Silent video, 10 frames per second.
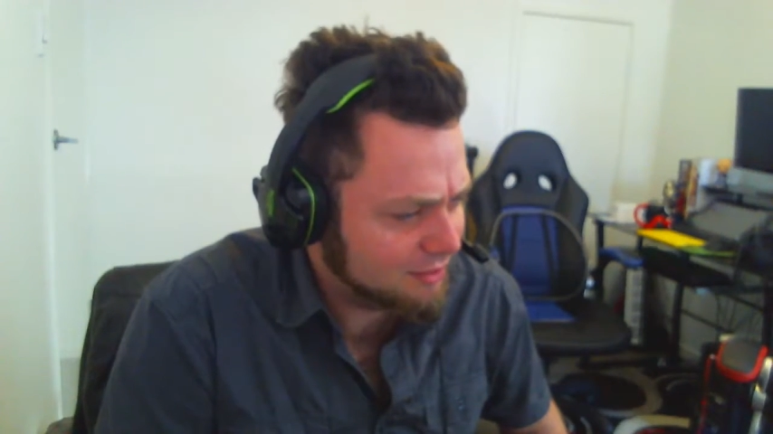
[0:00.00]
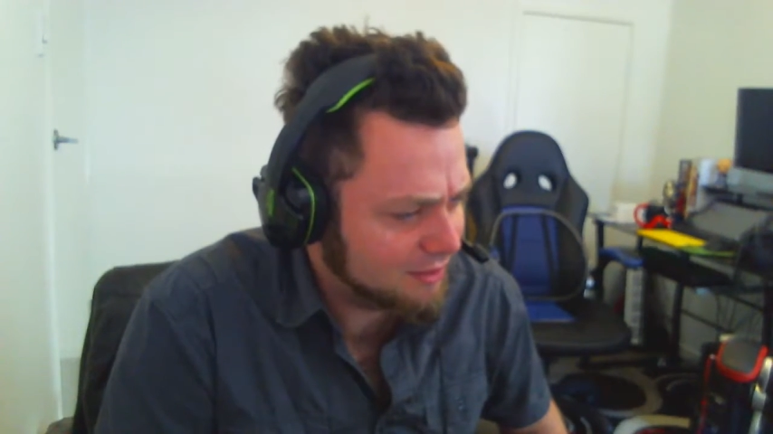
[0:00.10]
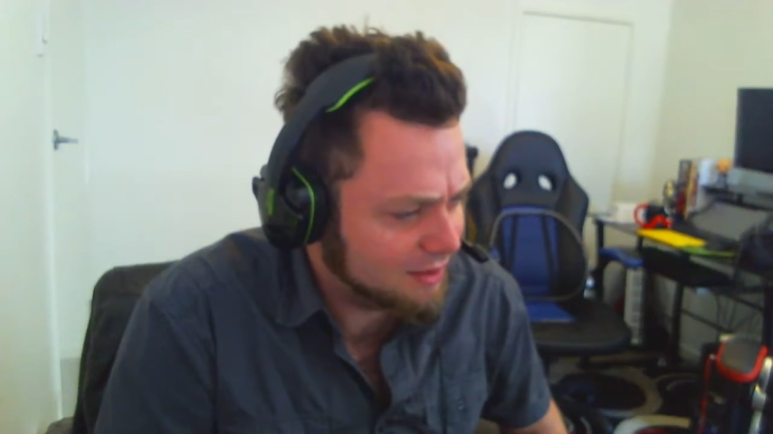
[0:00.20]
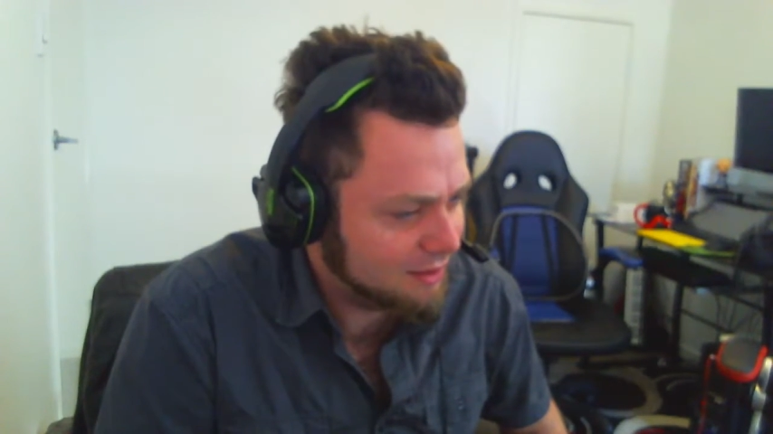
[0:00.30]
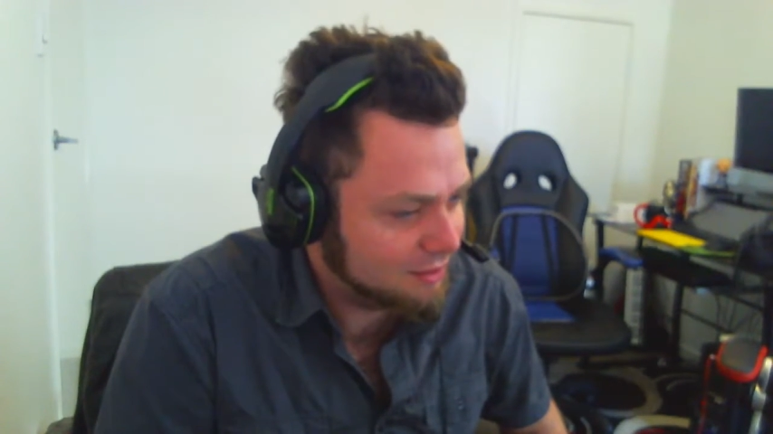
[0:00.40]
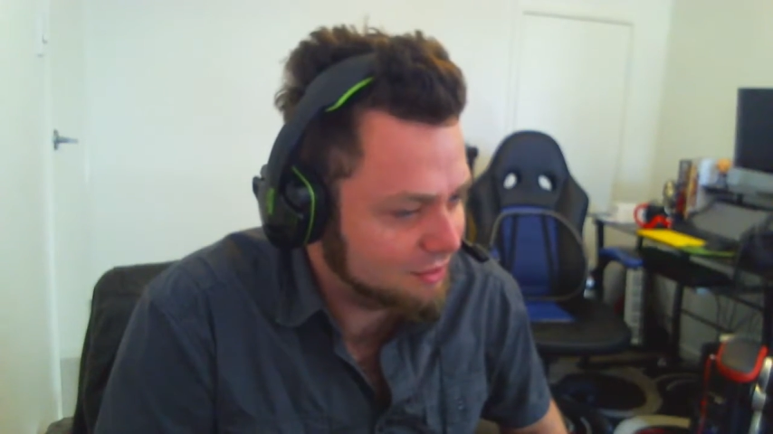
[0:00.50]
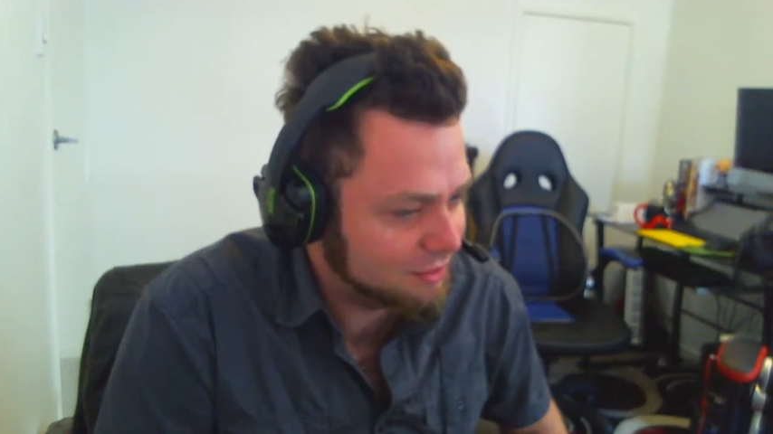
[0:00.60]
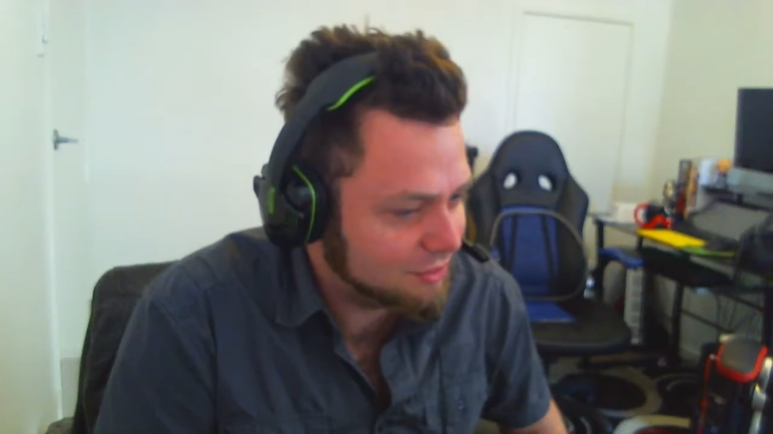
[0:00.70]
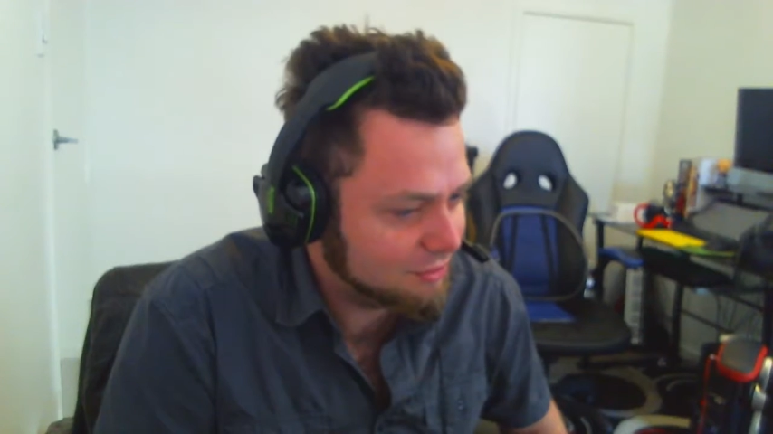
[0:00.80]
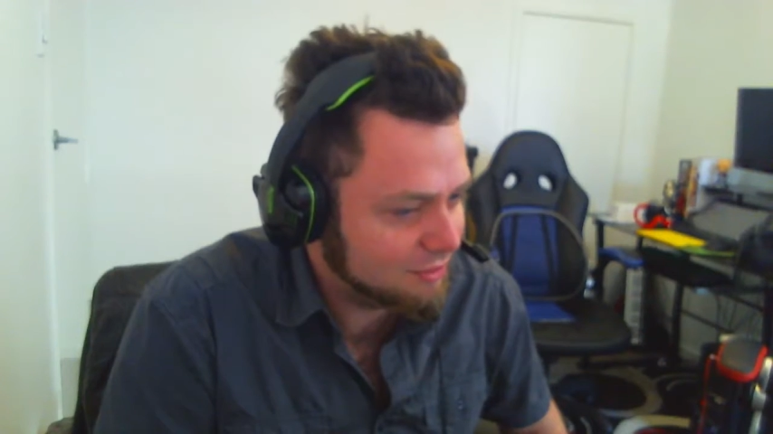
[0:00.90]

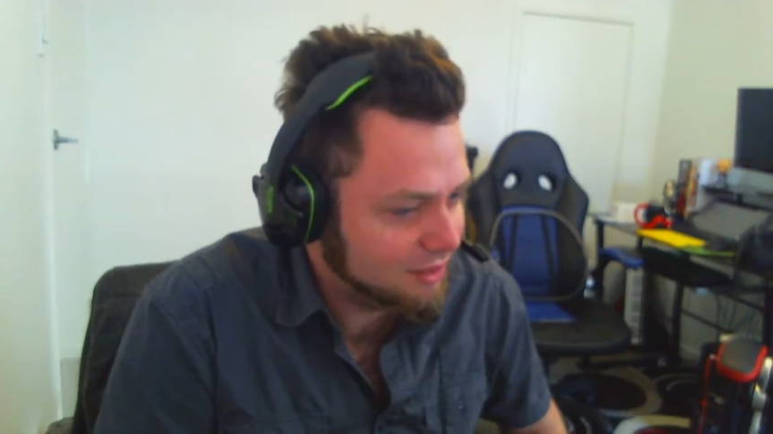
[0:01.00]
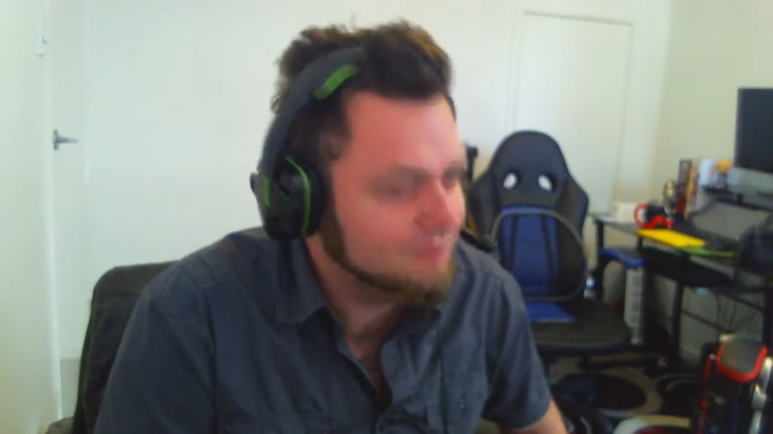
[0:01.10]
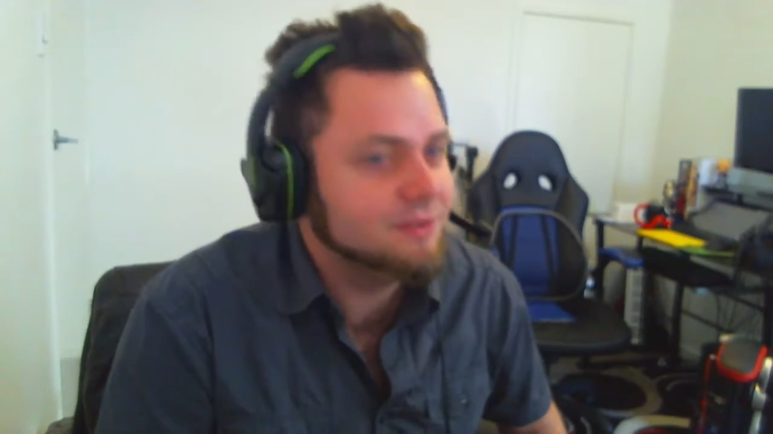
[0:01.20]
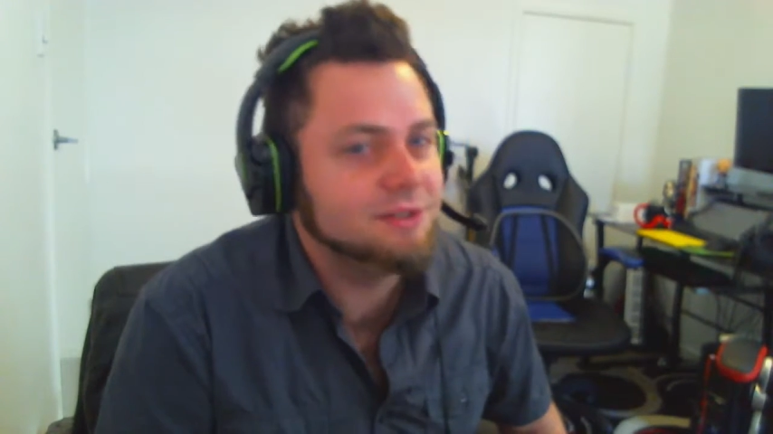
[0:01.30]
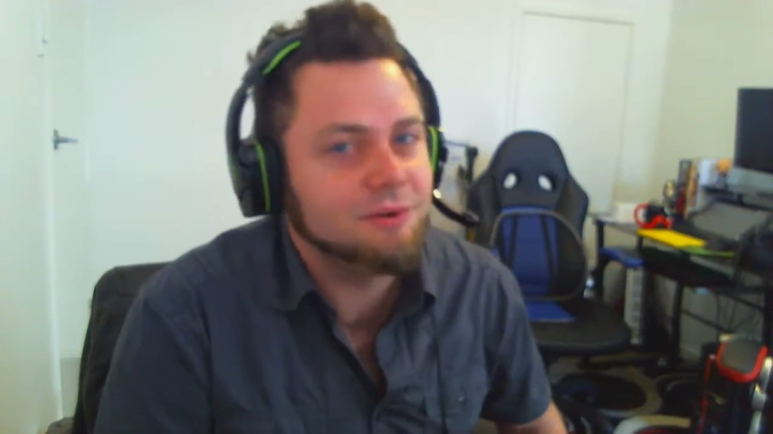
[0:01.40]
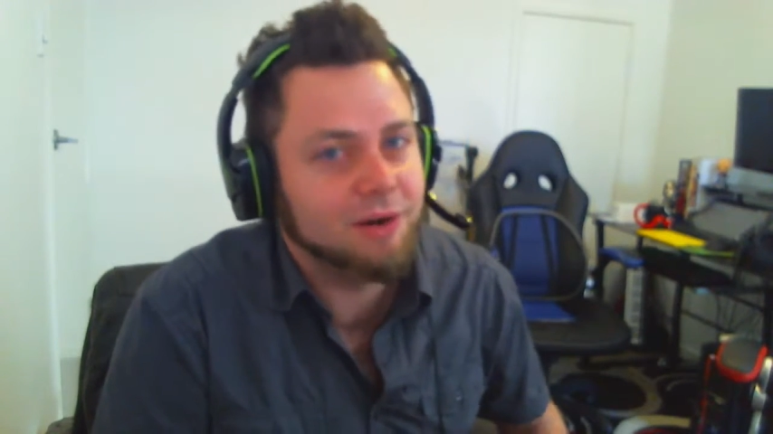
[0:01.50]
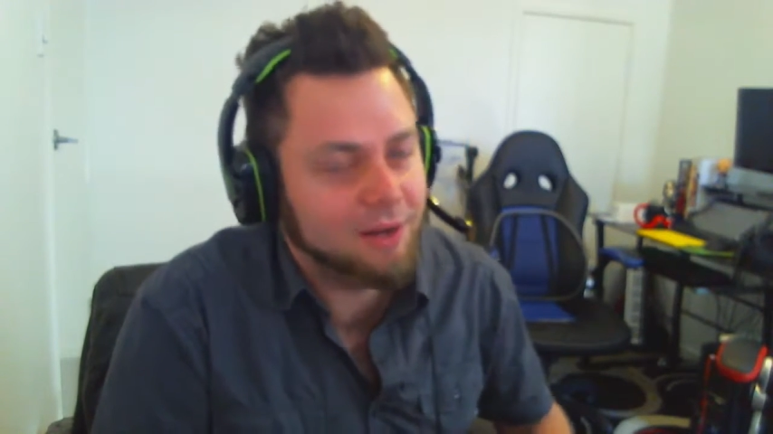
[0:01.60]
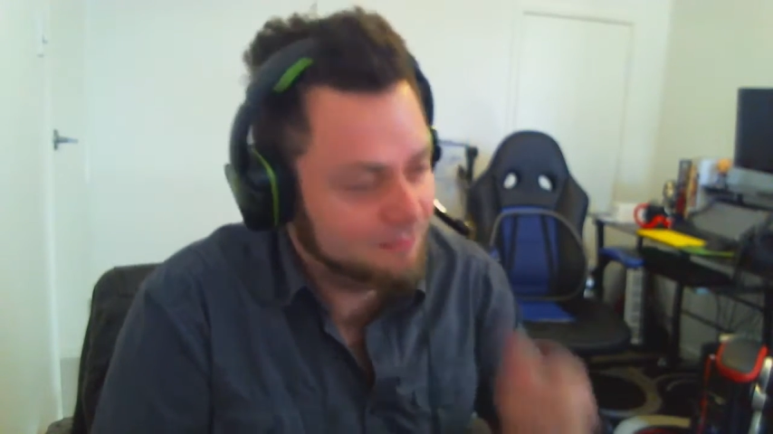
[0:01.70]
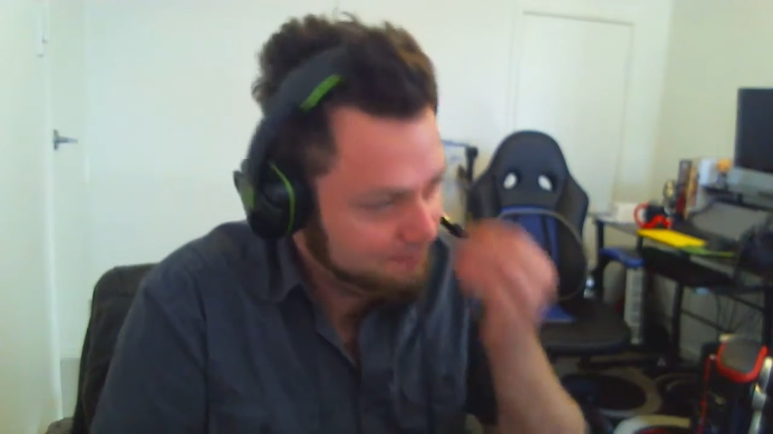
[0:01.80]
there's inventory.